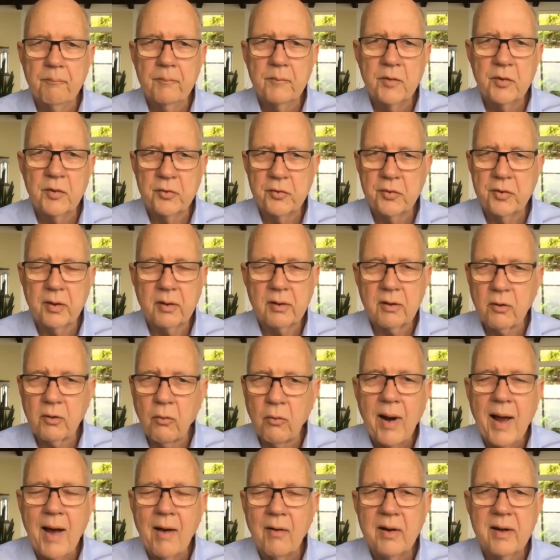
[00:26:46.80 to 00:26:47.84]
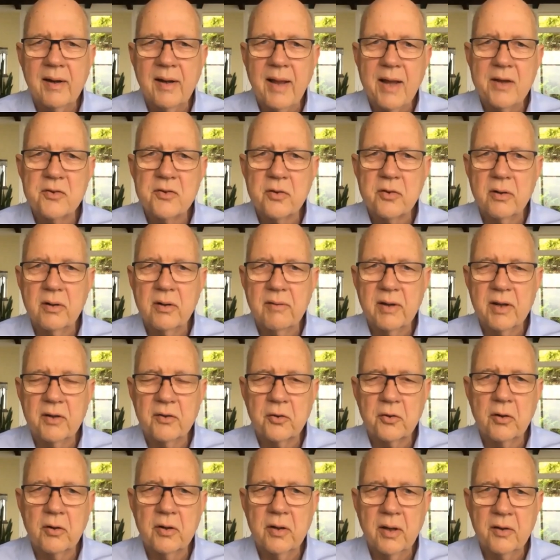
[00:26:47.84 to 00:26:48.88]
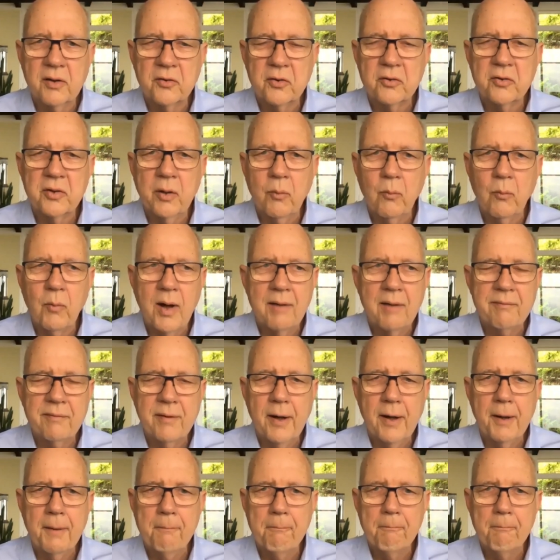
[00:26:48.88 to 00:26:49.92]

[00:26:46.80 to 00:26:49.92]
just the crowded nature of existing Wi-Fi?